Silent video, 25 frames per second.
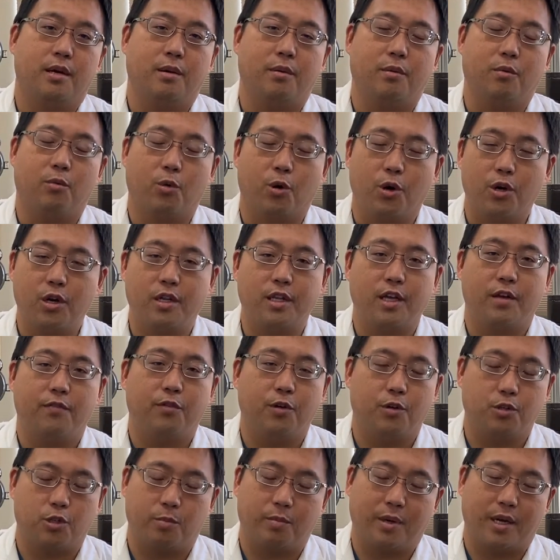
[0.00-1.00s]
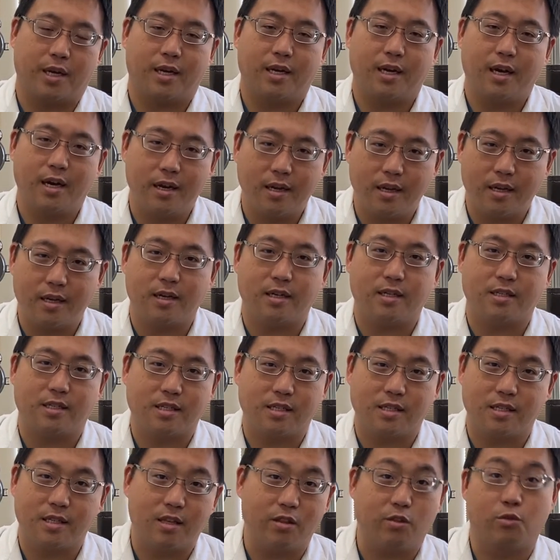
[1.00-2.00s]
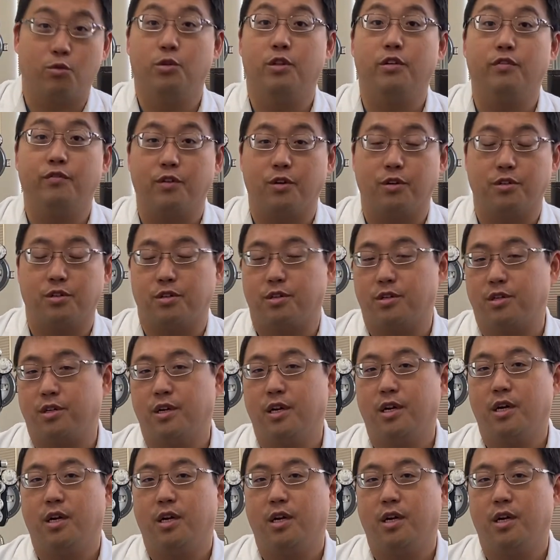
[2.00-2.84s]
work on that filter by cutting a slit through the filter